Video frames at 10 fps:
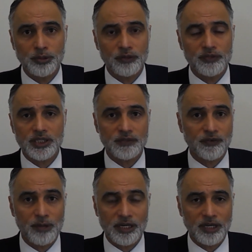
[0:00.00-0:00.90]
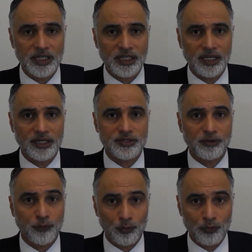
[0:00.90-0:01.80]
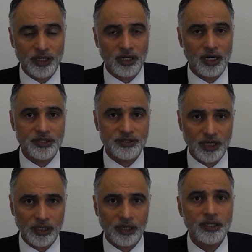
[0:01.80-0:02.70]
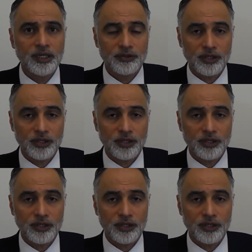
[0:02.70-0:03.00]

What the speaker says: be overseas for many years before realising